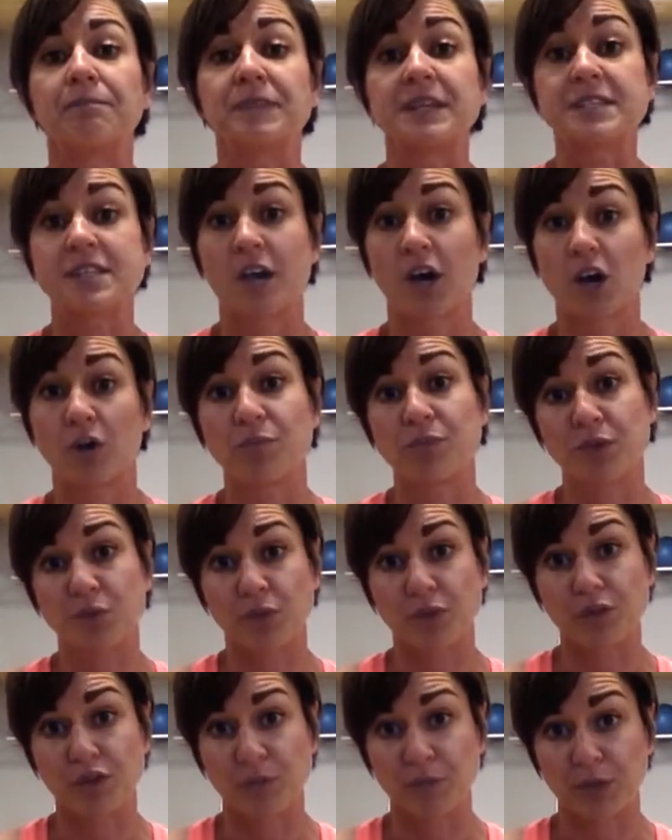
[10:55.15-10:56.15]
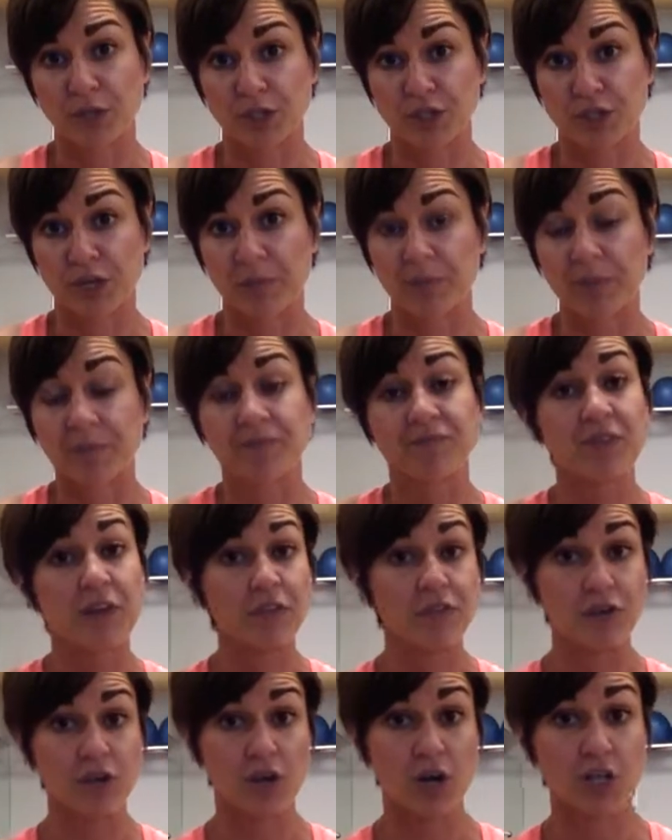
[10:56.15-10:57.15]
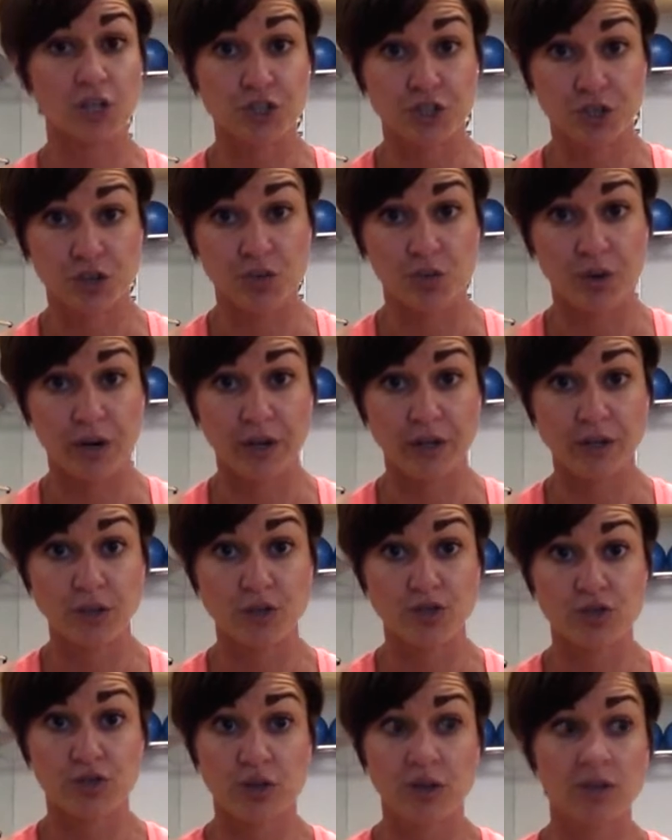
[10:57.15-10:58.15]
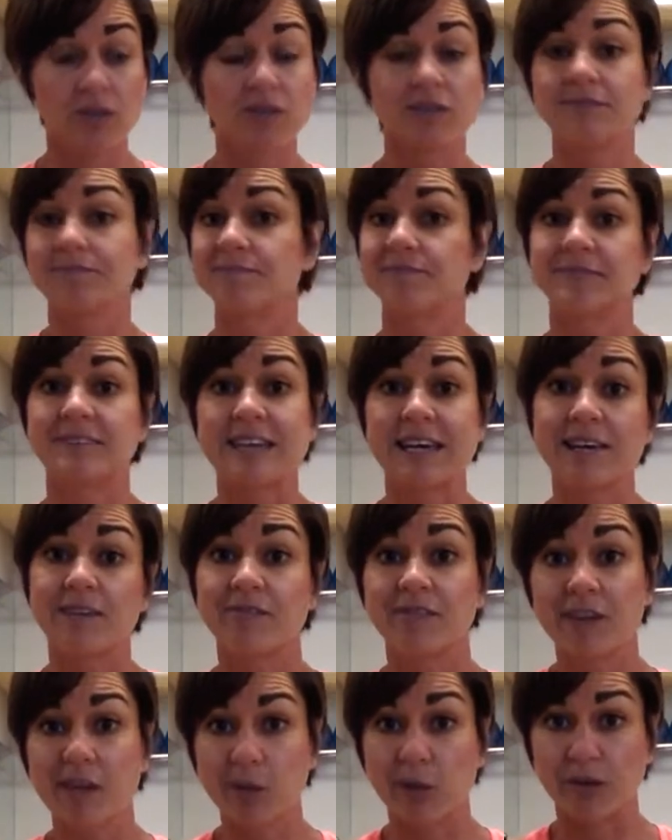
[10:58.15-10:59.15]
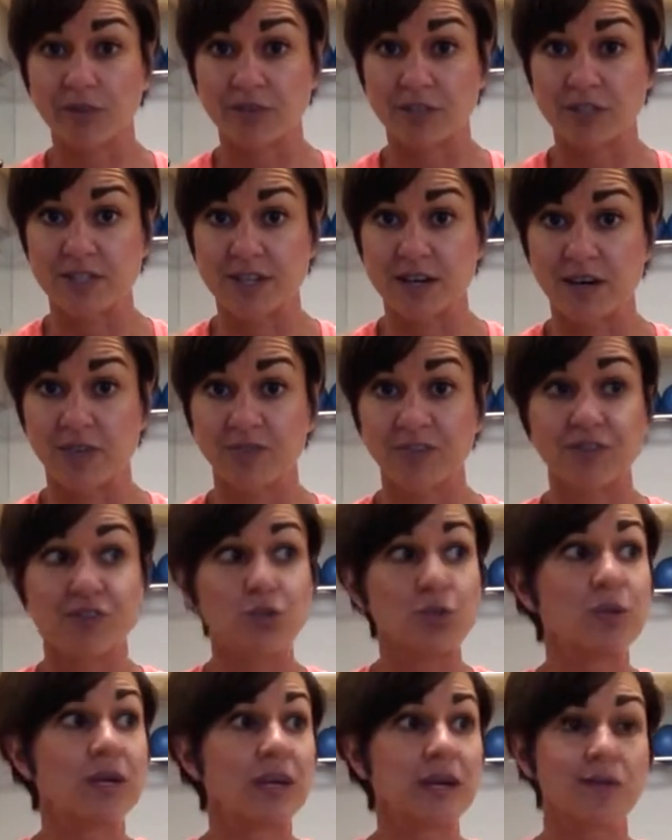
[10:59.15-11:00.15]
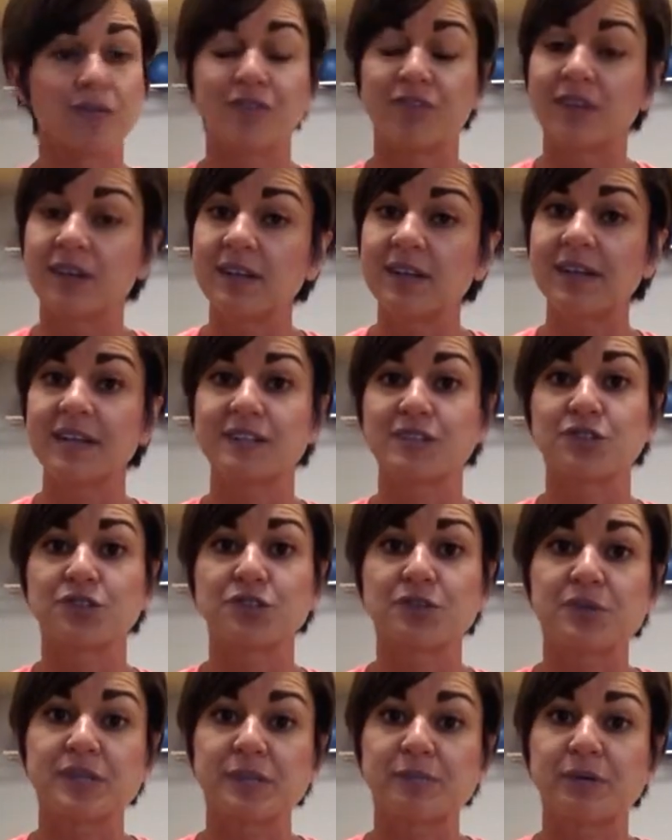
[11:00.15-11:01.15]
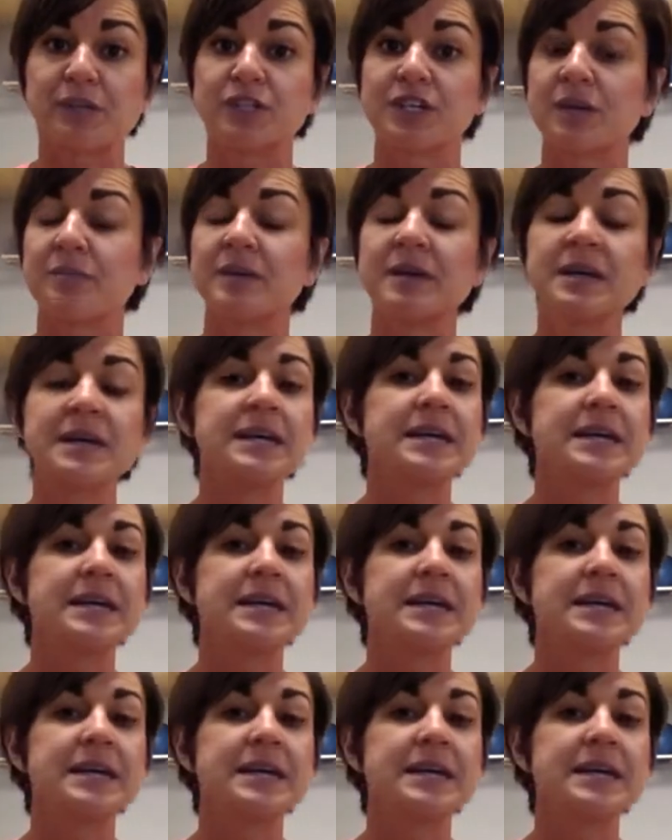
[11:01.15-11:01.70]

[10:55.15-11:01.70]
to help you with your push-up. If you're not sure where you struggle, take a video of yourself. If you can't feel it as you're doing the push-up,